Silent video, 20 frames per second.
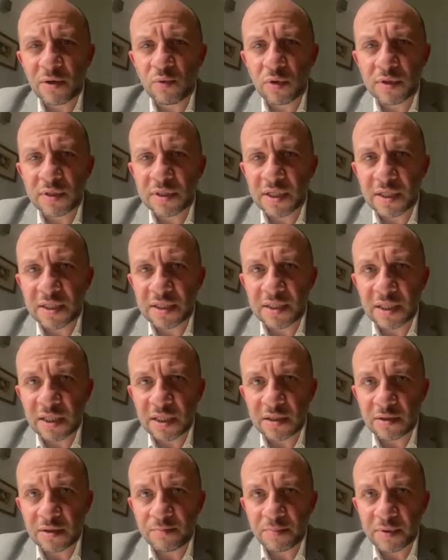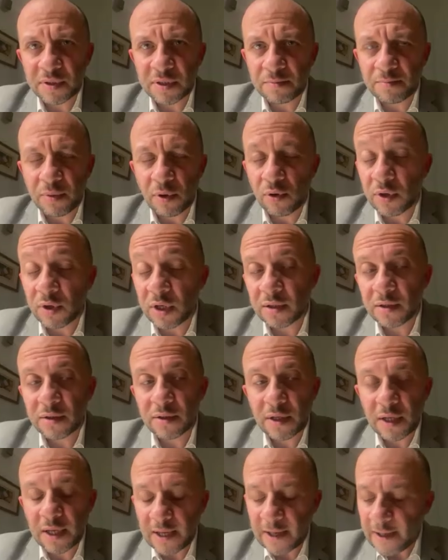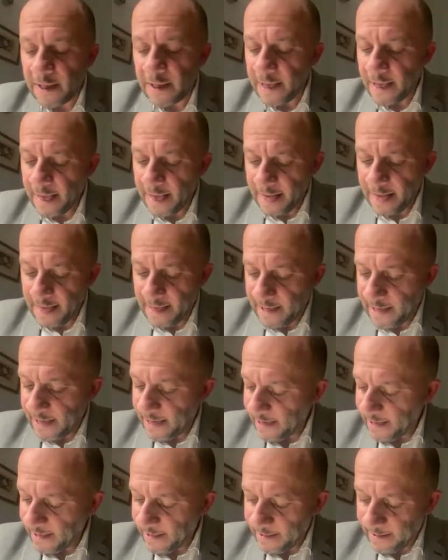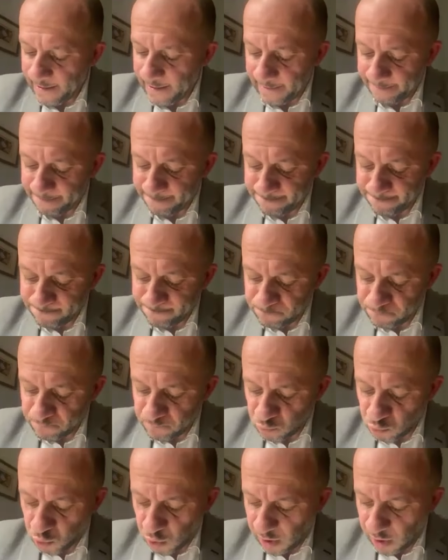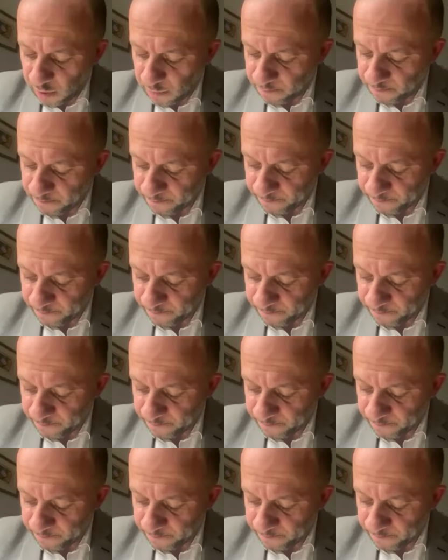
will succeed to postpone it.